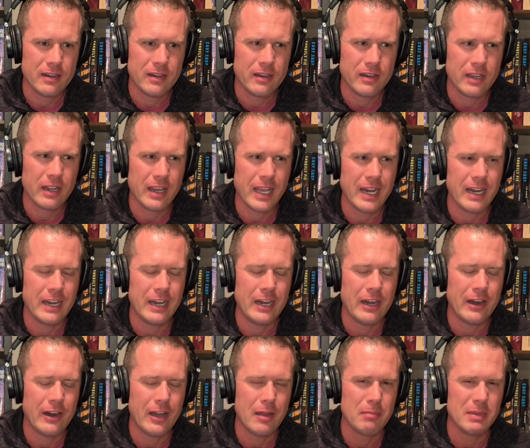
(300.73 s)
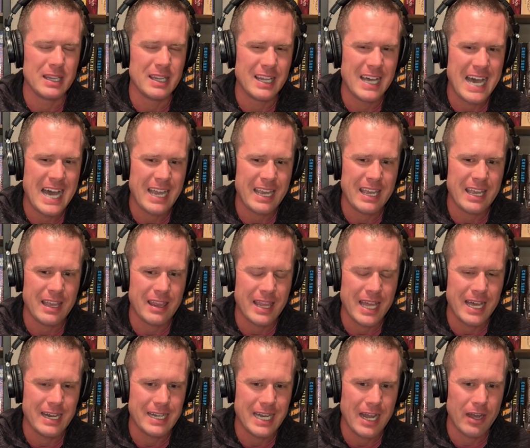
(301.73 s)
can kind of hear how I'm lagging
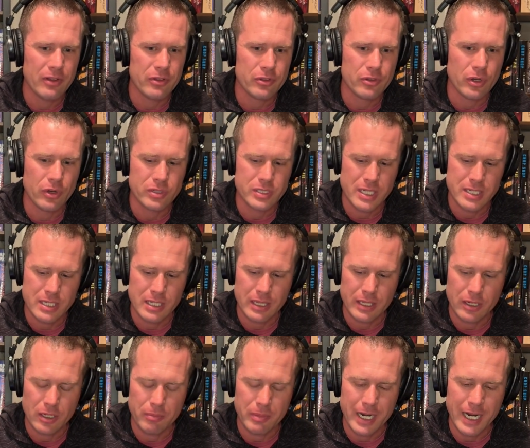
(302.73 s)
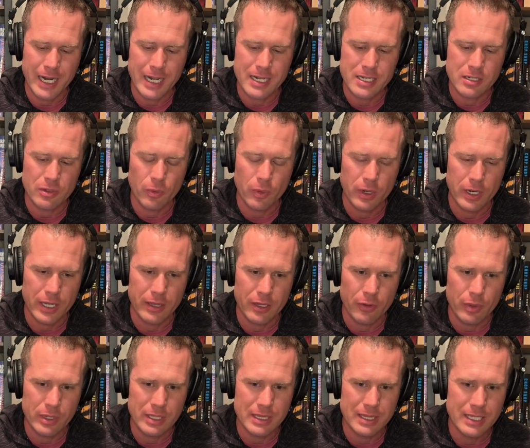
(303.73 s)
that downstroke just a little bit. I need to work on
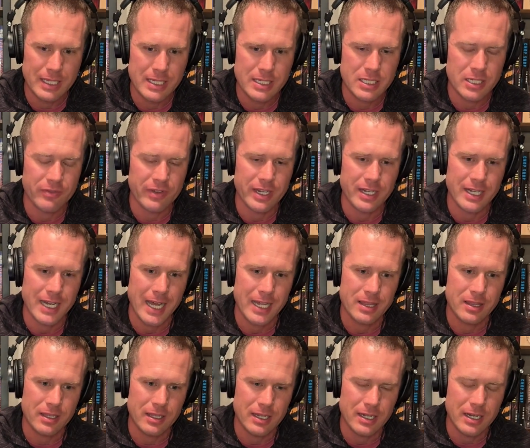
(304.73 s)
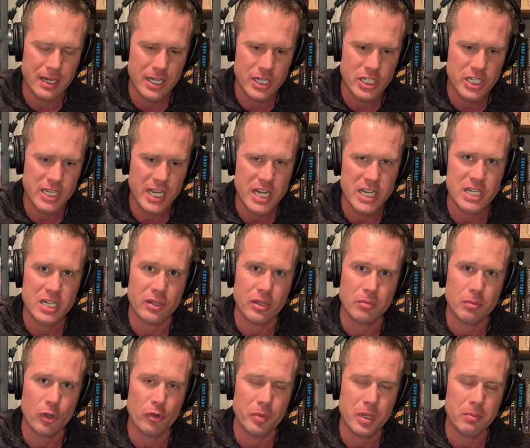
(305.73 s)
the release of it, not the initiation of
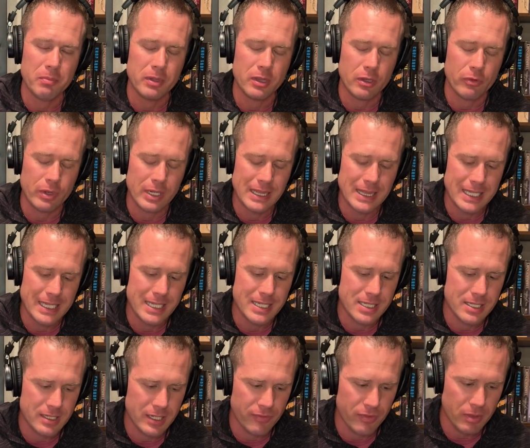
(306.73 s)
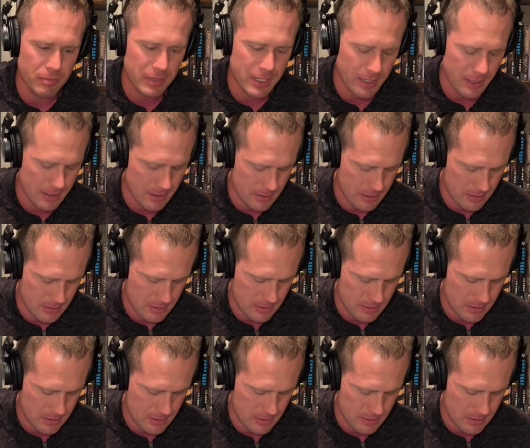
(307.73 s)
the movement, but the release of the pick.